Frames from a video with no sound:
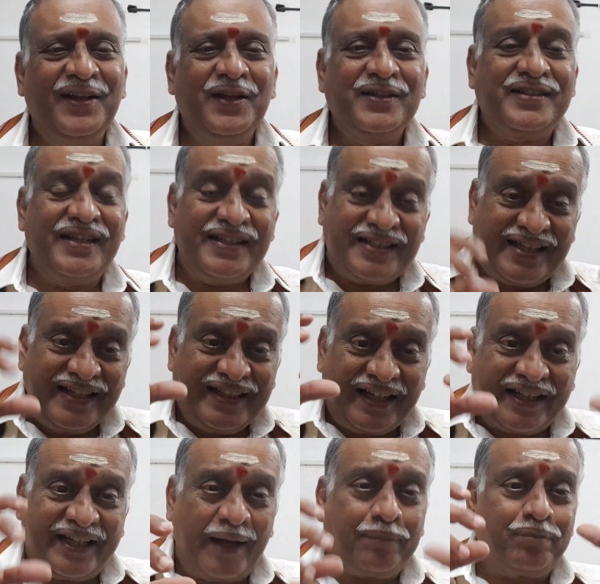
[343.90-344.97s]
See the
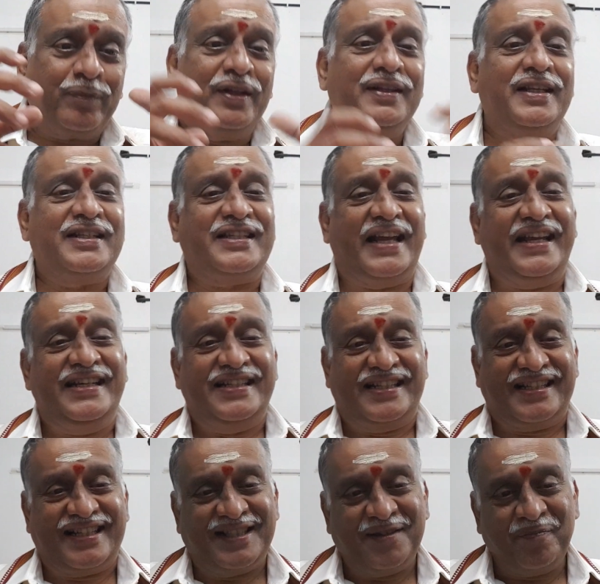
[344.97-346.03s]
depth in the
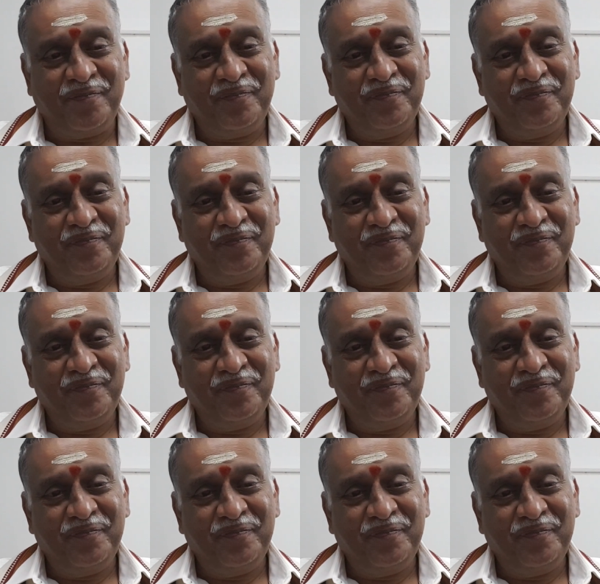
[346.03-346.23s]
science.